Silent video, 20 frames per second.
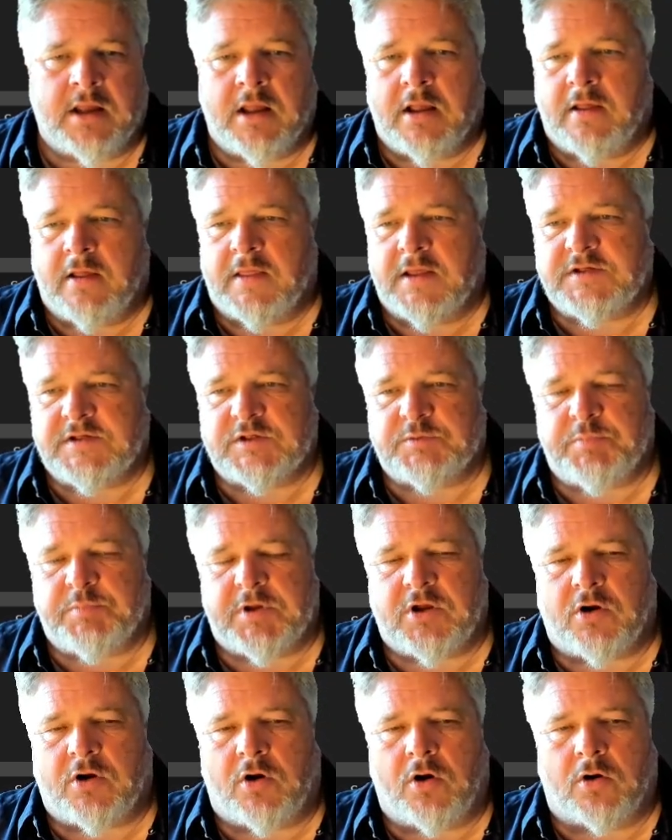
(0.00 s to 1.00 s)
This is
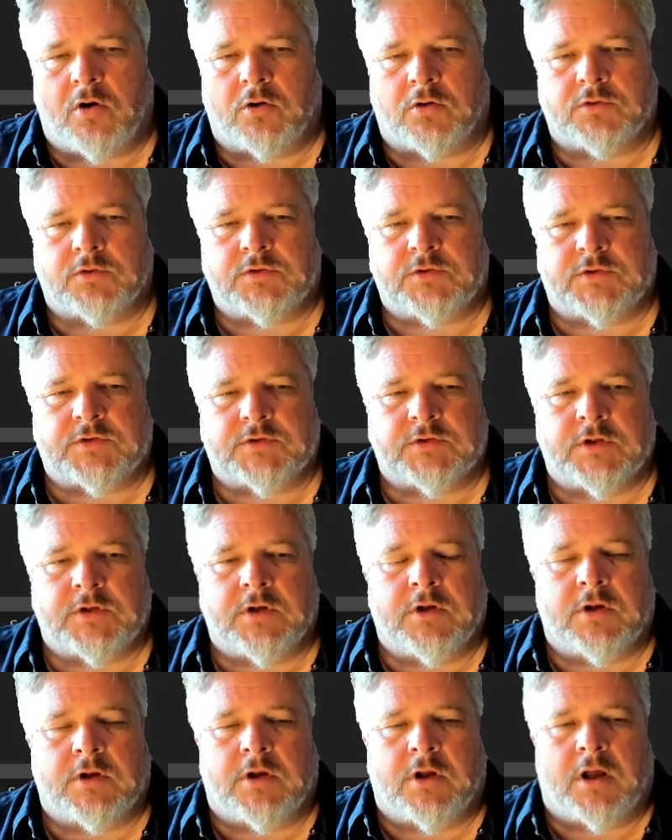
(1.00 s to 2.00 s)
because
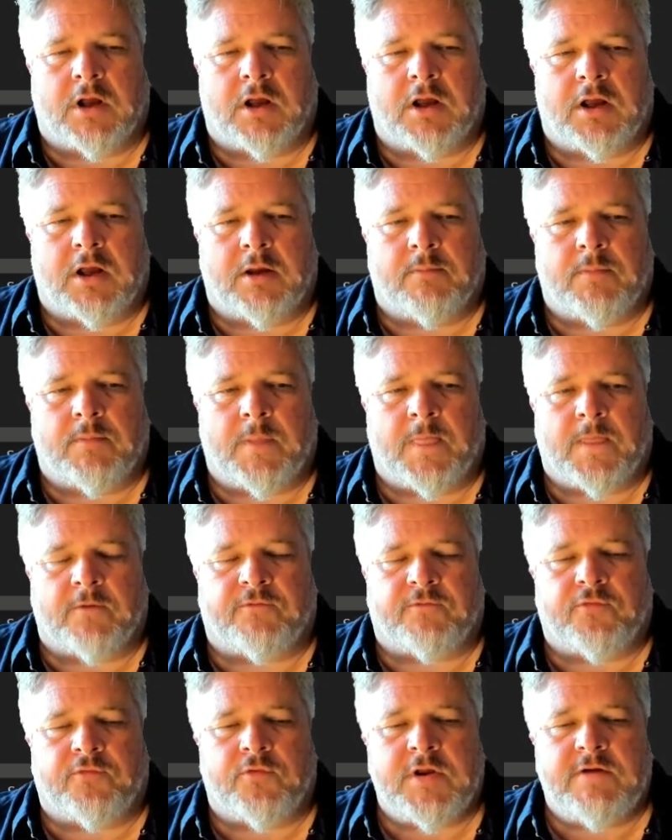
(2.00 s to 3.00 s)
um, the
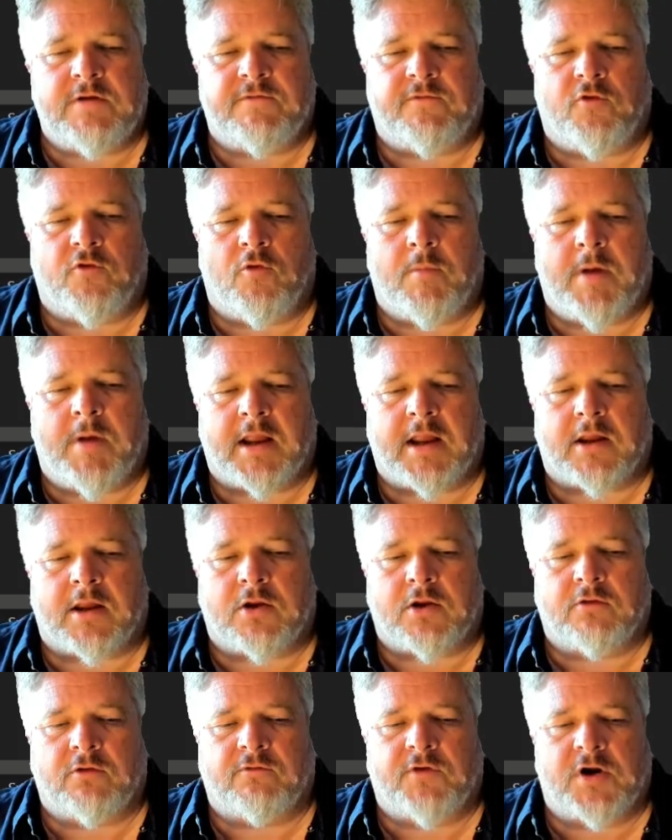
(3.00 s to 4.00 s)
free format
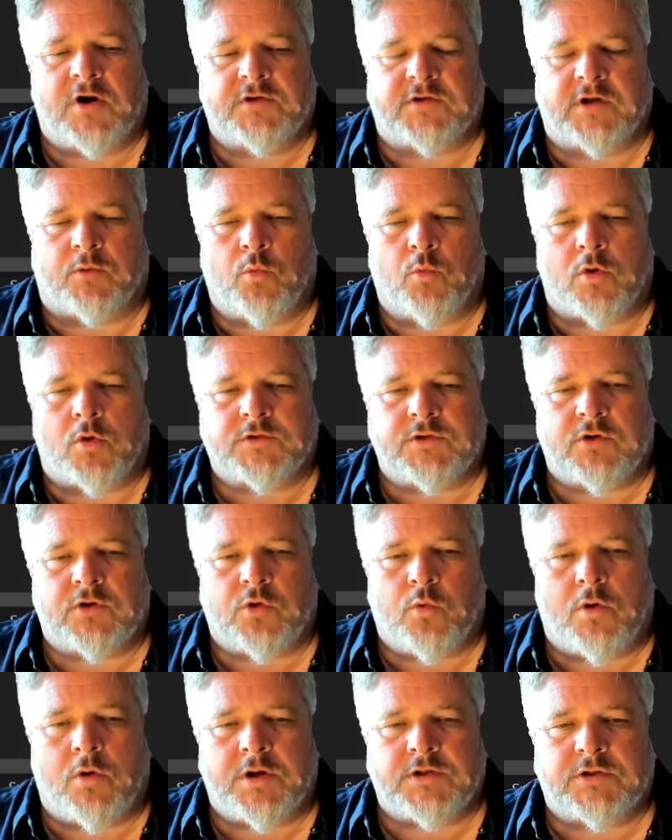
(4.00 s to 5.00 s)
converter wasn't
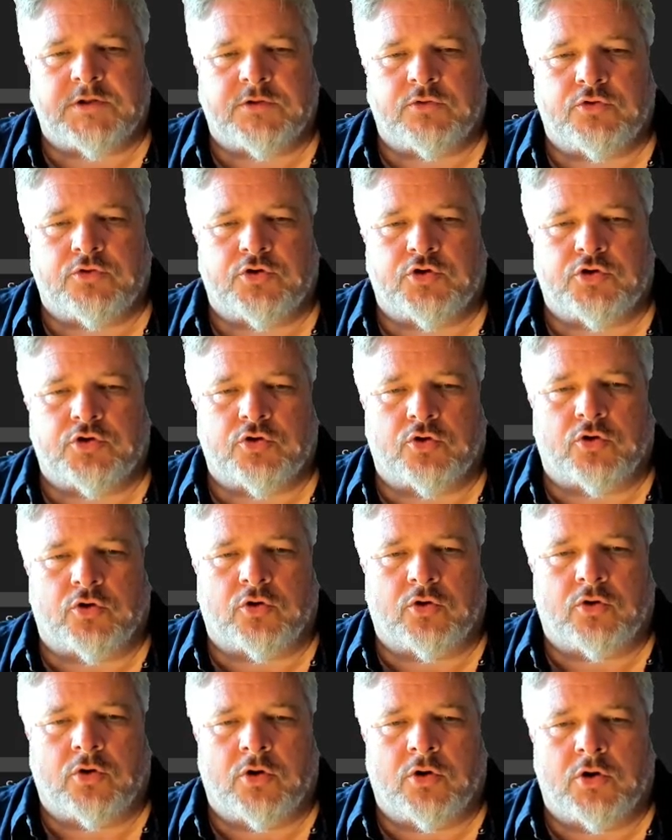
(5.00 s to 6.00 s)
quite too sure
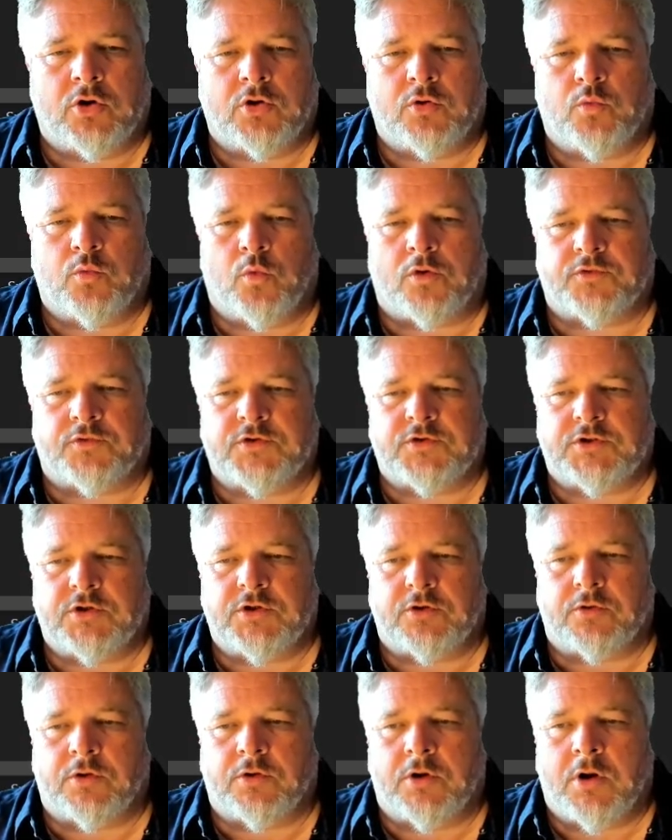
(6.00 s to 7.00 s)
what to
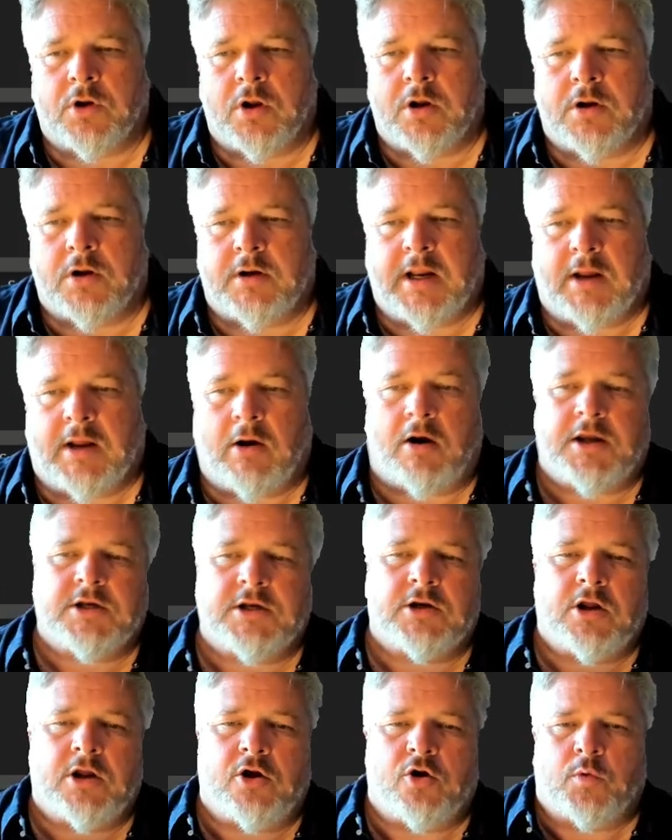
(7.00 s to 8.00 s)
do. Now I
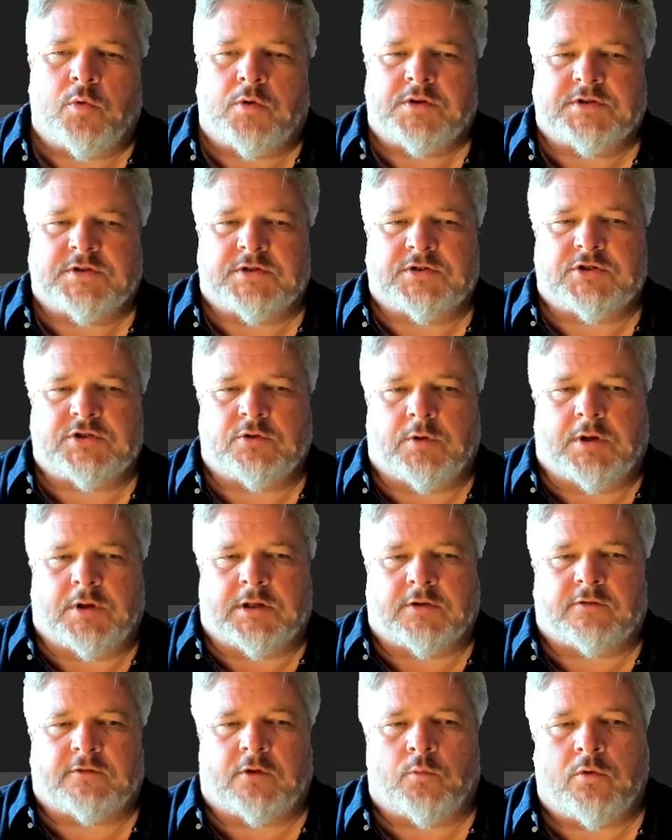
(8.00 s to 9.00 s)
know what this is doing.
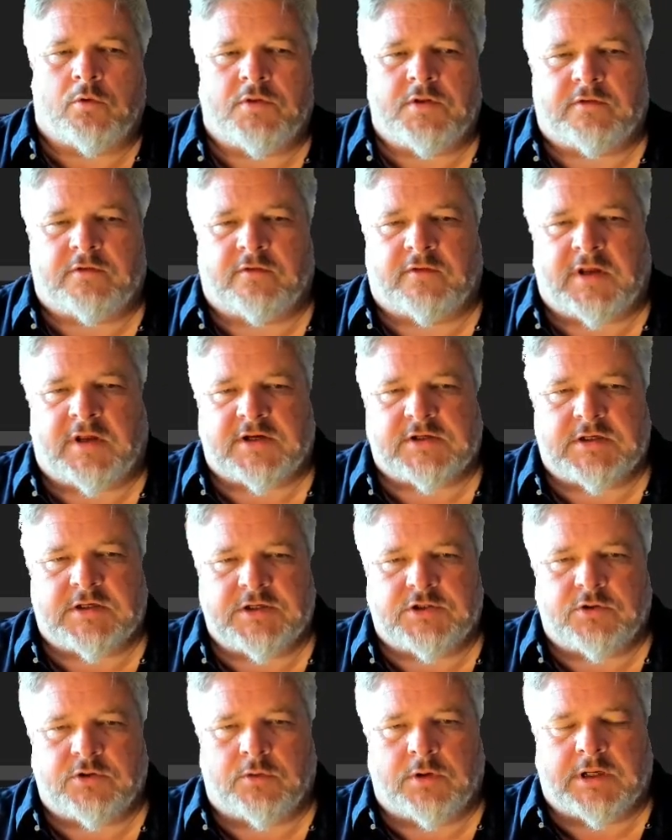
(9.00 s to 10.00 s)
So what this is actually
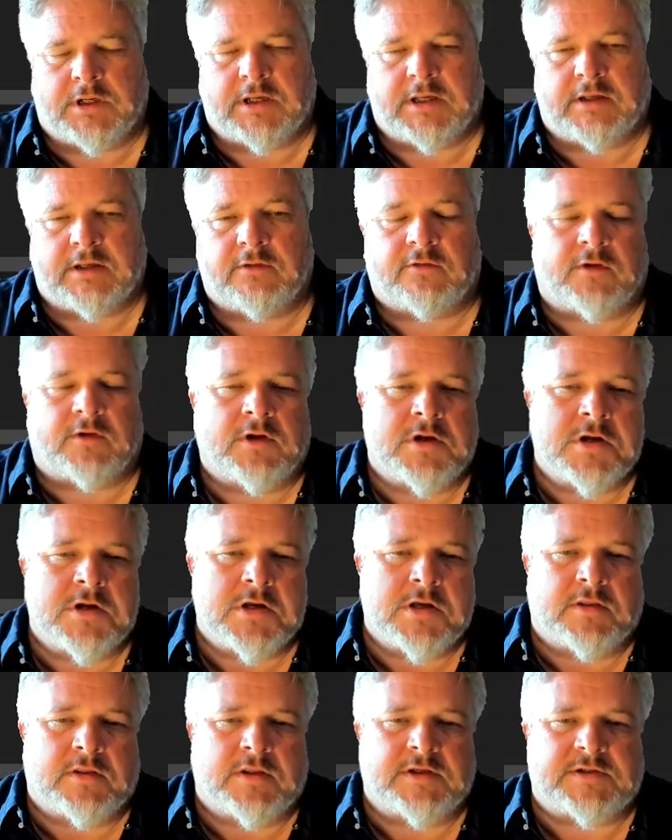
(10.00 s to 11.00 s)
doing is,
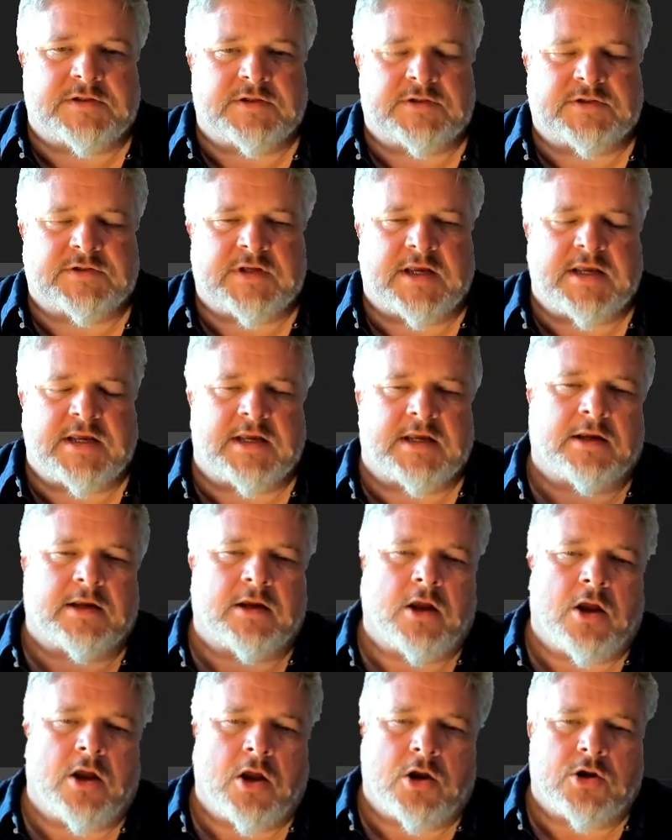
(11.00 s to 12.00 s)
this is saying,
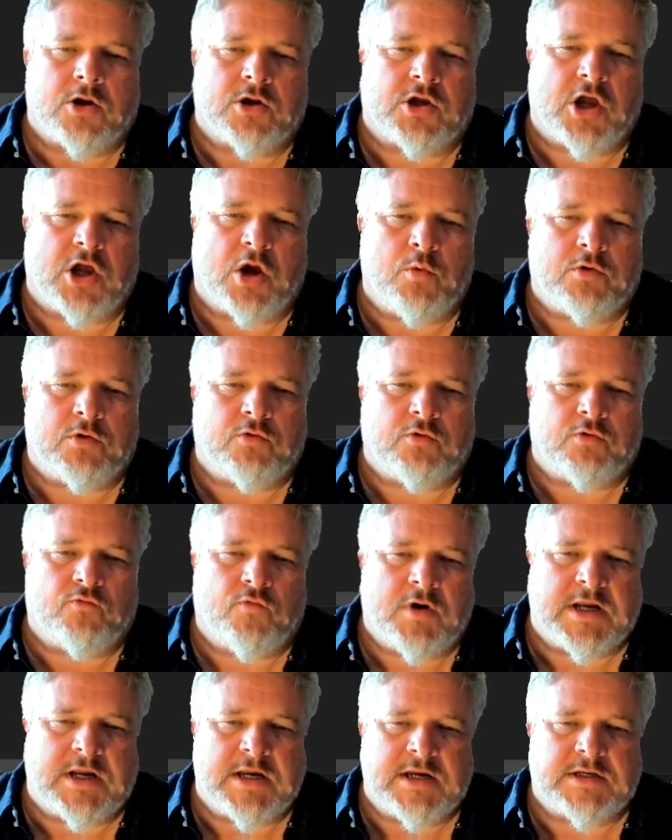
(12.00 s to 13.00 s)
go and
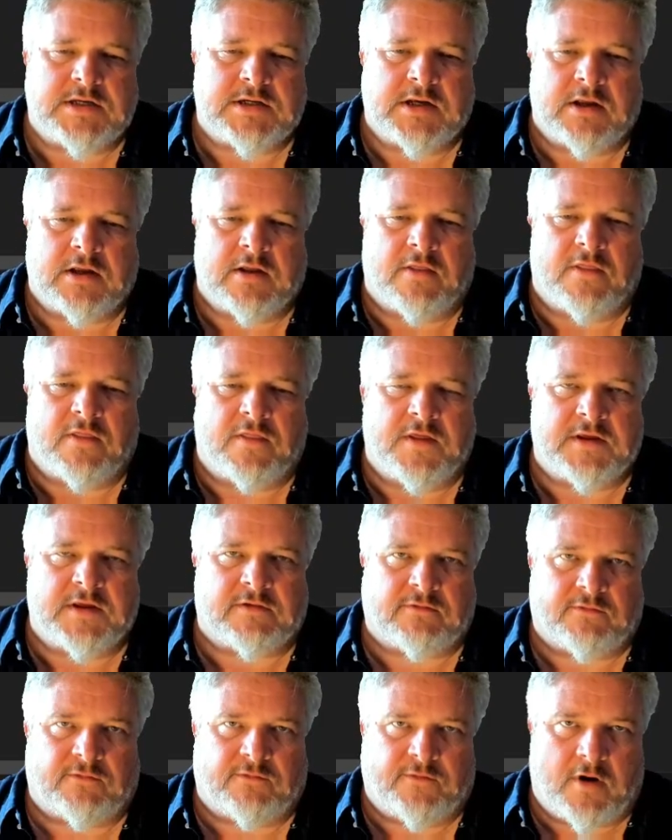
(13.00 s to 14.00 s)
read this
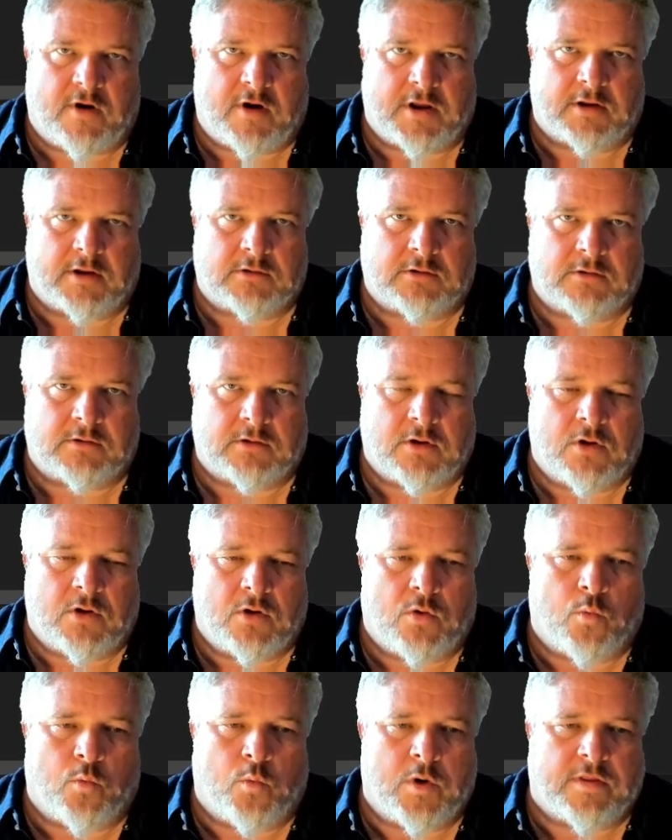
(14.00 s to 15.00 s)
file
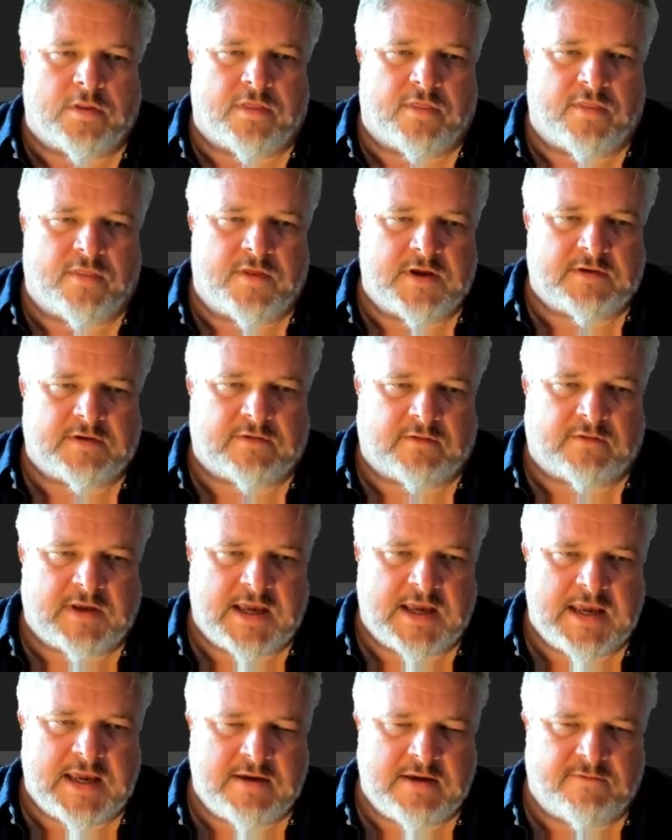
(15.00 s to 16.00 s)
with this
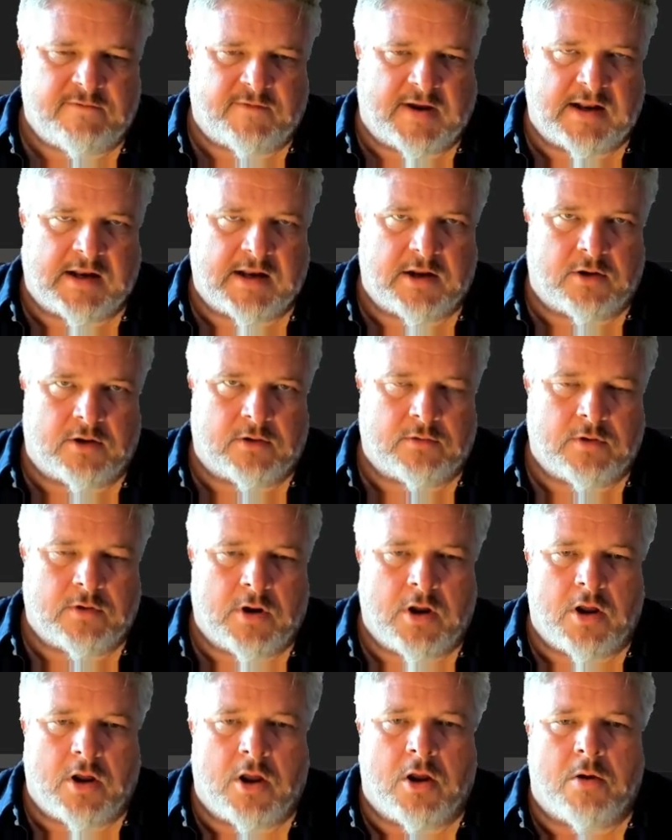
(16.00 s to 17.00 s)
key value
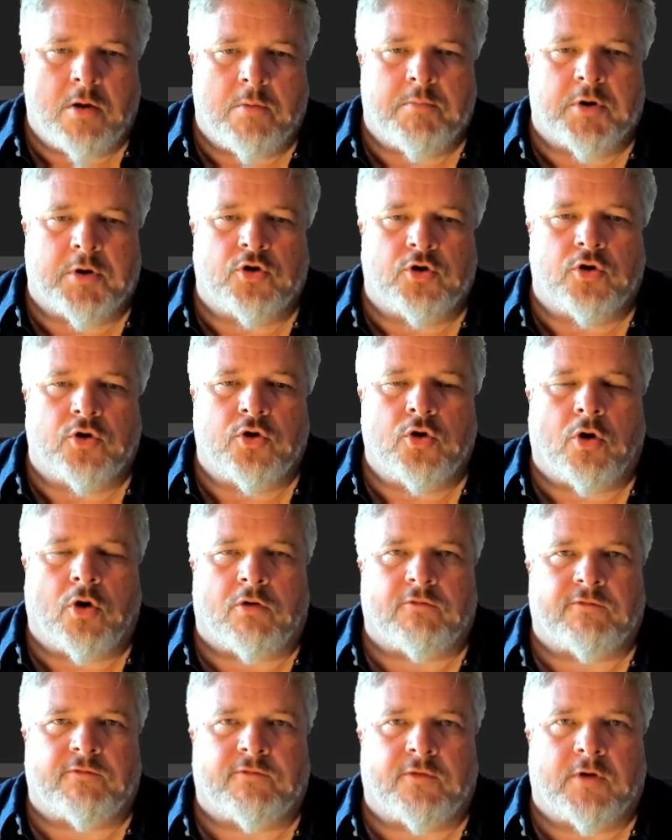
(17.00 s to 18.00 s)
but not
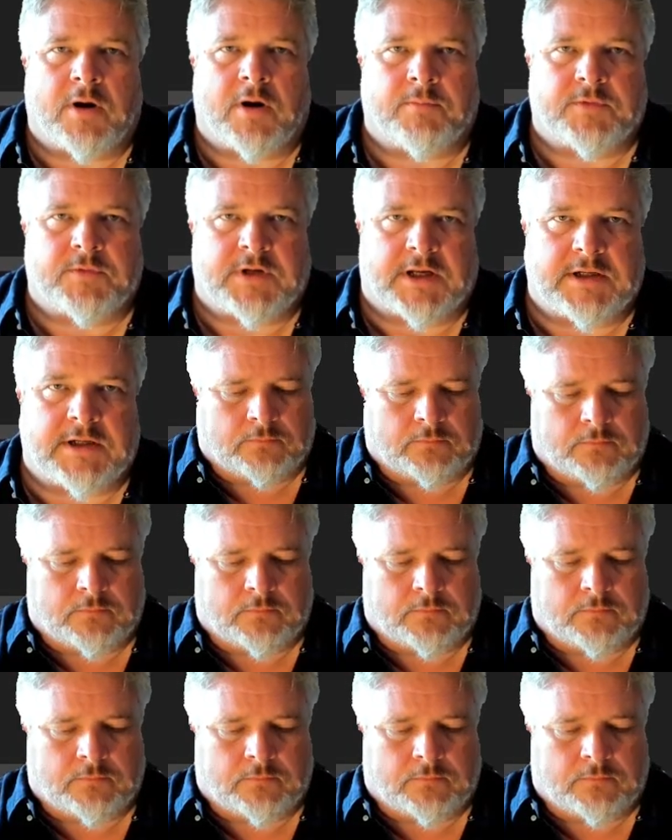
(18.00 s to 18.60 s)
for update.